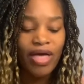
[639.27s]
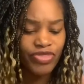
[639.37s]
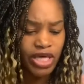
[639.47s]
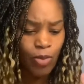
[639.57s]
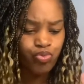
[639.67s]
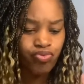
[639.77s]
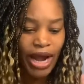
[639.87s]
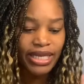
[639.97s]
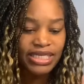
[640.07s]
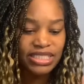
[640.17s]
and the
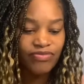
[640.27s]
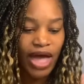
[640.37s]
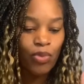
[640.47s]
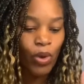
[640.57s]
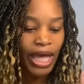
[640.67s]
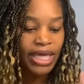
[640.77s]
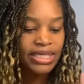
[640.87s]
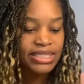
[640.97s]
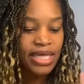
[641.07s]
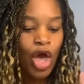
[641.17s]
uprightness of thy
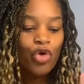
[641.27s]
ways?